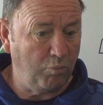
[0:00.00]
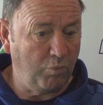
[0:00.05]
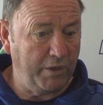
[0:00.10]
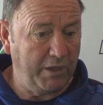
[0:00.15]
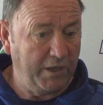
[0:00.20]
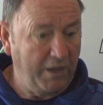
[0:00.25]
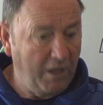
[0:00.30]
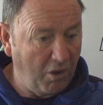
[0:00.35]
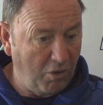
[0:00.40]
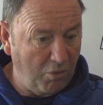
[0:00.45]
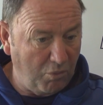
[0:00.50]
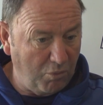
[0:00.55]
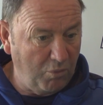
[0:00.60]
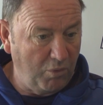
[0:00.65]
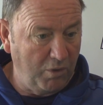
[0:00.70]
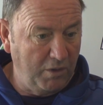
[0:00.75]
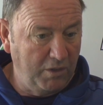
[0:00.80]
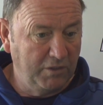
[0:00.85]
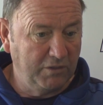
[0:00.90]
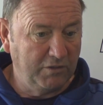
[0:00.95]
we
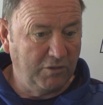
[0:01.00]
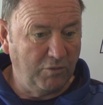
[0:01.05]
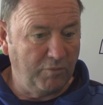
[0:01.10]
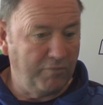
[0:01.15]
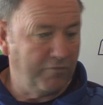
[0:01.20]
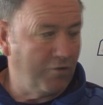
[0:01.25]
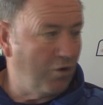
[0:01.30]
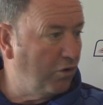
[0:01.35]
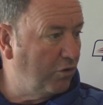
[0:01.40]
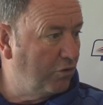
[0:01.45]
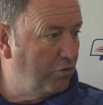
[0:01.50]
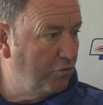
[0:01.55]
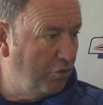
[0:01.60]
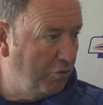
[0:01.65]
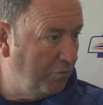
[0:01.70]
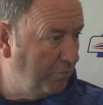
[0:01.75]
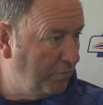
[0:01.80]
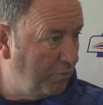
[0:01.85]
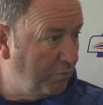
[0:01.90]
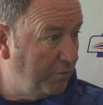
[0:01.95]
know that we've got a
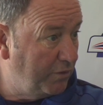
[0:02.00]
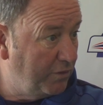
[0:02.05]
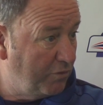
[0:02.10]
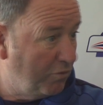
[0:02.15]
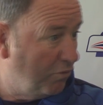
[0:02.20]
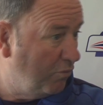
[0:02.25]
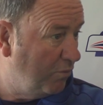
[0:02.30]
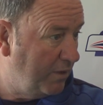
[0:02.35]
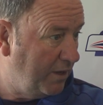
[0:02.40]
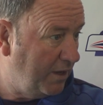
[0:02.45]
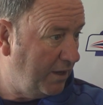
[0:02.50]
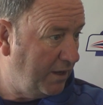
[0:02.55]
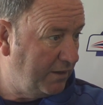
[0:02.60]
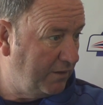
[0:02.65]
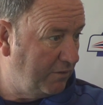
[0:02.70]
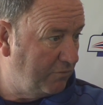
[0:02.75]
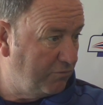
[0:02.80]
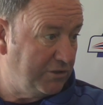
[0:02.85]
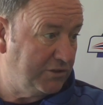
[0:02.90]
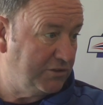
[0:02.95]
group that we thought we
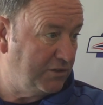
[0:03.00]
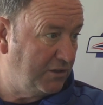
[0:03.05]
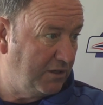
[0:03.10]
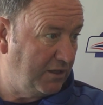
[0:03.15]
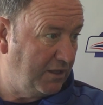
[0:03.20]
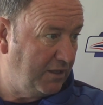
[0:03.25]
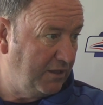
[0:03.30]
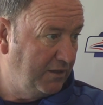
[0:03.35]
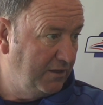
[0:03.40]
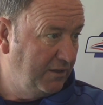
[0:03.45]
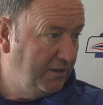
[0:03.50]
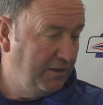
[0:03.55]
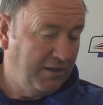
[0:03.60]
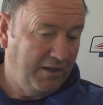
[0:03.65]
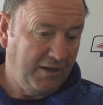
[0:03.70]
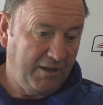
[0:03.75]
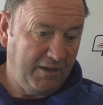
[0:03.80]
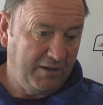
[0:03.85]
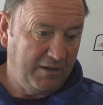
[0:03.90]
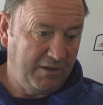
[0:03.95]
had originally,
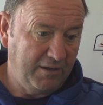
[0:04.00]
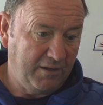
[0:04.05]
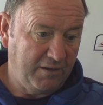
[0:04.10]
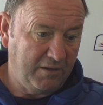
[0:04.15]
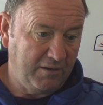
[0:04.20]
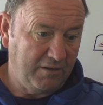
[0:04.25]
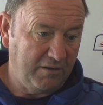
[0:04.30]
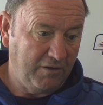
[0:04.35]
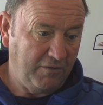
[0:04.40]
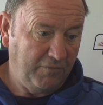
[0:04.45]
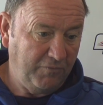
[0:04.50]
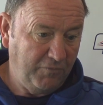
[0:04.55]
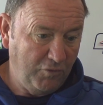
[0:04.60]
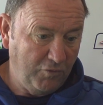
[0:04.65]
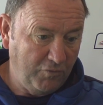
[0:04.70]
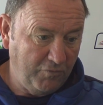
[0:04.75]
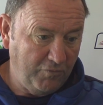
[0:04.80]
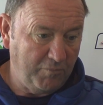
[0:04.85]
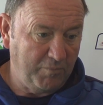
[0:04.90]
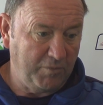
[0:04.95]
and a
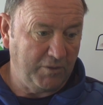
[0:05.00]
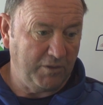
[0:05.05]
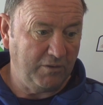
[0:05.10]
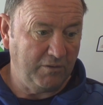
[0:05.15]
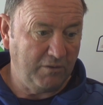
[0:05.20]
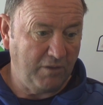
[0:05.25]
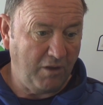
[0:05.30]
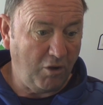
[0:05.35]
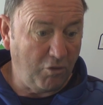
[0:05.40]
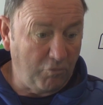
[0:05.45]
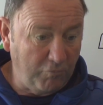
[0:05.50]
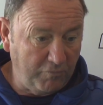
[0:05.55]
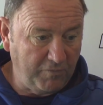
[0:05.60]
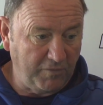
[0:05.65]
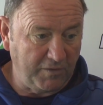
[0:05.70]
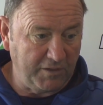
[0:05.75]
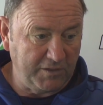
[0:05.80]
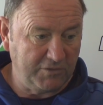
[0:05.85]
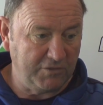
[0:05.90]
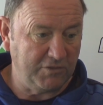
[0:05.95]
few of them are
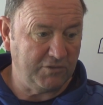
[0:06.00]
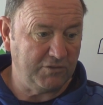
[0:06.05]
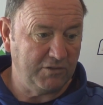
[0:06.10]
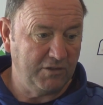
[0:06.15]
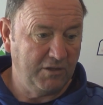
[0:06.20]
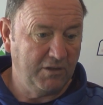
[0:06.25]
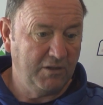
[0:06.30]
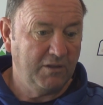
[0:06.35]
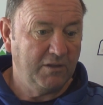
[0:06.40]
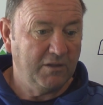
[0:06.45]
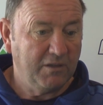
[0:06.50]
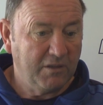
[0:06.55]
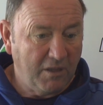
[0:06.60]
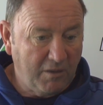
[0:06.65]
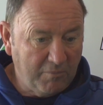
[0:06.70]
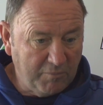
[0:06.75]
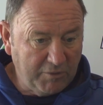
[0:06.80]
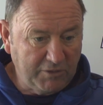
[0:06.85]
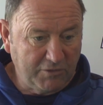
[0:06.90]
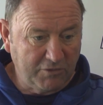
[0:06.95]
hopefully just
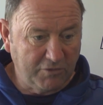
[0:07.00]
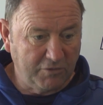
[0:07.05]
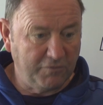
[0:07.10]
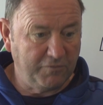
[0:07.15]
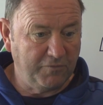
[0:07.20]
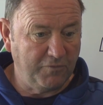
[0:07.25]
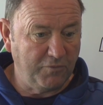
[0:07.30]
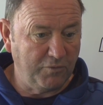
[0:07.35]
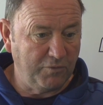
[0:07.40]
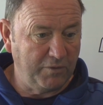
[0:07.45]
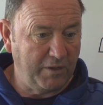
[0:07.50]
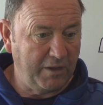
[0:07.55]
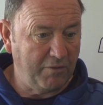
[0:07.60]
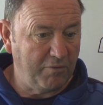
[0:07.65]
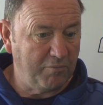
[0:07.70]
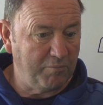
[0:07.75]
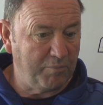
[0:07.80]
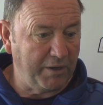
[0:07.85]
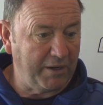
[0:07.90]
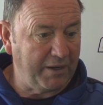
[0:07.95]
coming to the fore
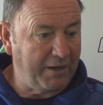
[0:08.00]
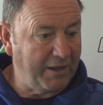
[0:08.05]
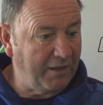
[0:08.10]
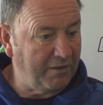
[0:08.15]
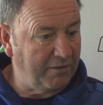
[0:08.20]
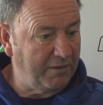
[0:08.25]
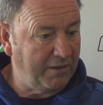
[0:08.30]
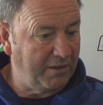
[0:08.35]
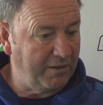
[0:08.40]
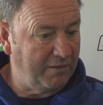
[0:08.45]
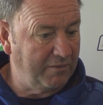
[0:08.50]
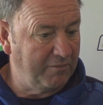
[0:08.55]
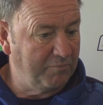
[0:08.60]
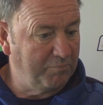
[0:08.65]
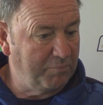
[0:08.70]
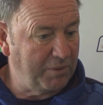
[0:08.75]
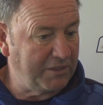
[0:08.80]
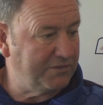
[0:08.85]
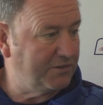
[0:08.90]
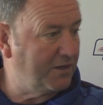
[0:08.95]
now and bringing out their
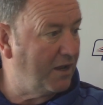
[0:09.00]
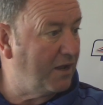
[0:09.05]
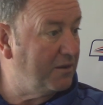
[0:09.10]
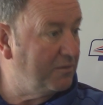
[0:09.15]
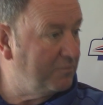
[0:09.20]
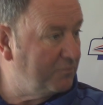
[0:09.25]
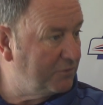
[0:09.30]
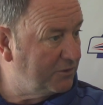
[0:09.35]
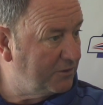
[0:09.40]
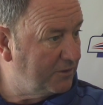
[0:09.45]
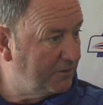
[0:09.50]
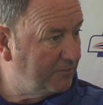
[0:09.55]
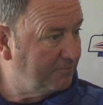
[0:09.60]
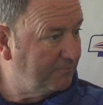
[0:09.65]
best games.